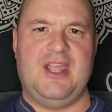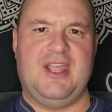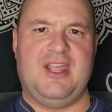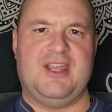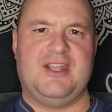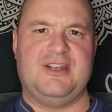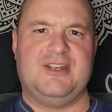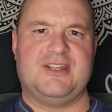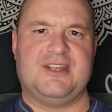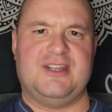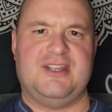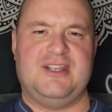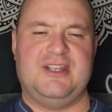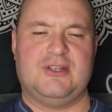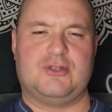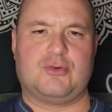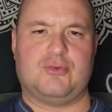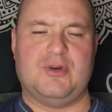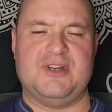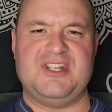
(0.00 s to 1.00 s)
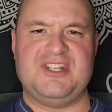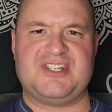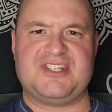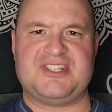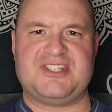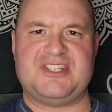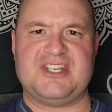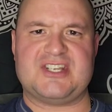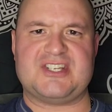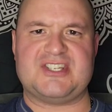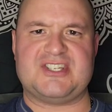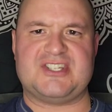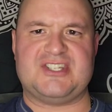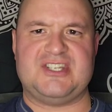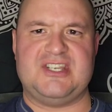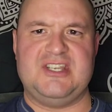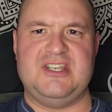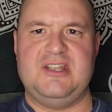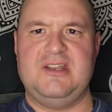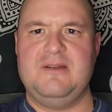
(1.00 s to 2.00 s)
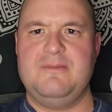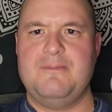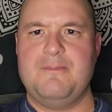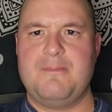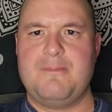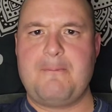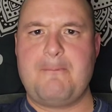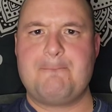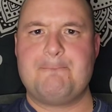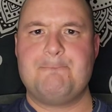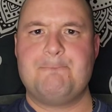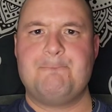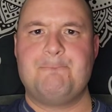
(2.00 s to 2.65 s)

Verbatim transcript: And uh, in 2016,